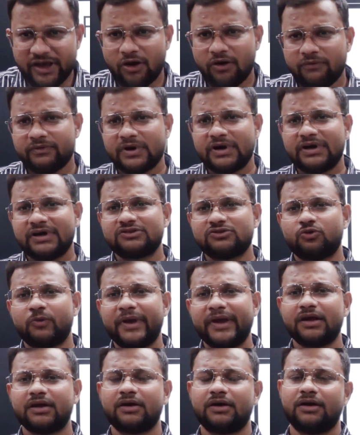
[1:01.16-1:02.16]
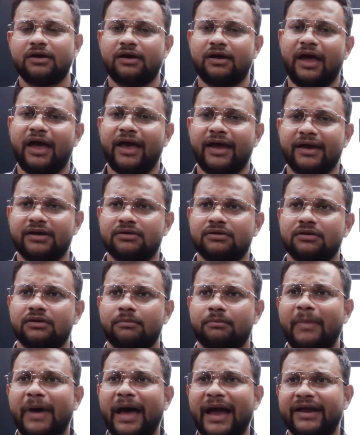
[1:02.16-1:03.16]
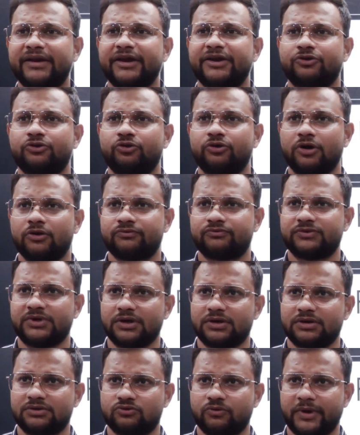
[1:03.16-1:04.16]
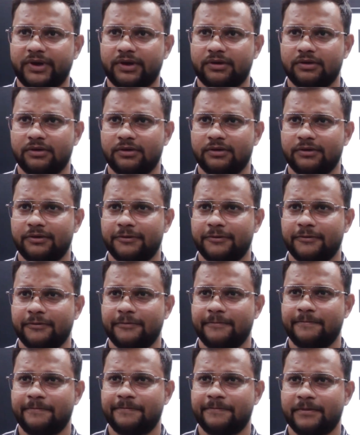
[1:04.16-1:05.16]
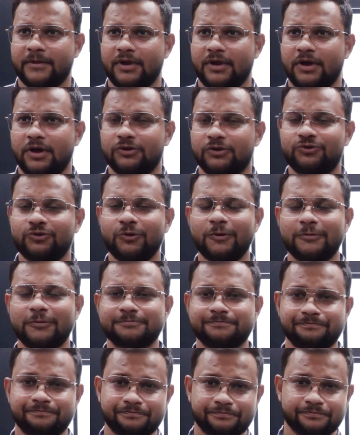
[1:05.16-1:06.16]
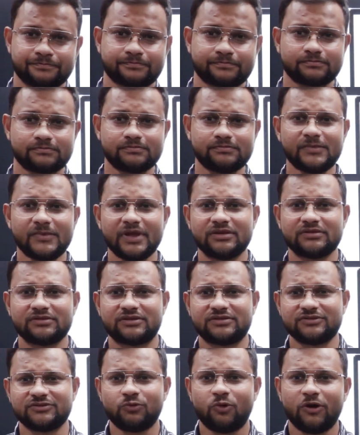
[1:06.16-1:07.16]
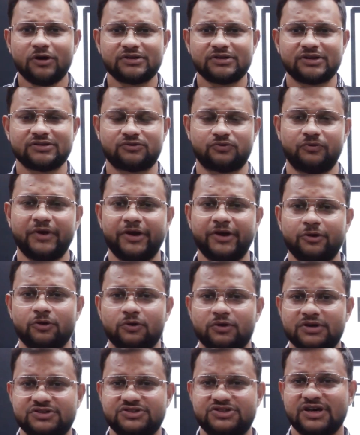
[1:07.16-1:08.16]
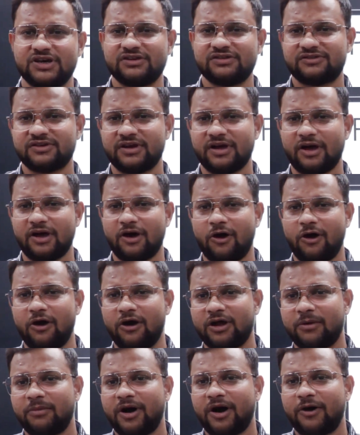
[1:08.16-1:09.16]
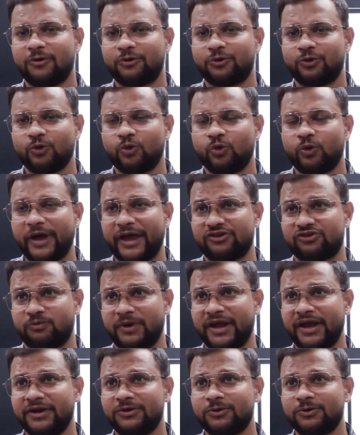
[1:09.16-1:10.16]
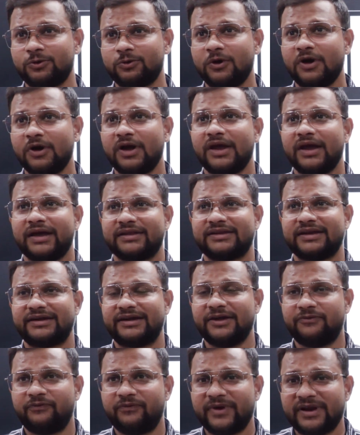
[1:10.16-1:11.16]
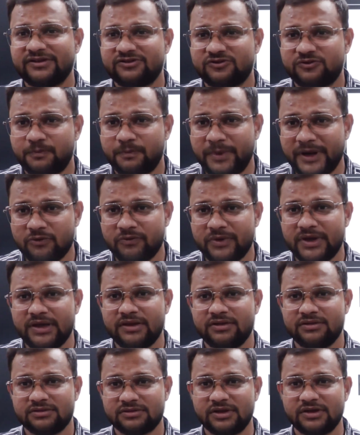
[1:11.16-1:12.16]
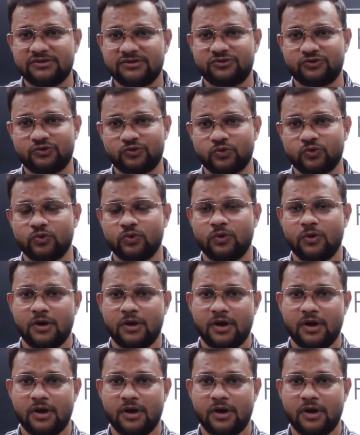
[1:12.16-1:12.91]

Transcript: of earthquake and magnitude of the earthquake. So, this is what this video is just all about, to explain you the difference between these two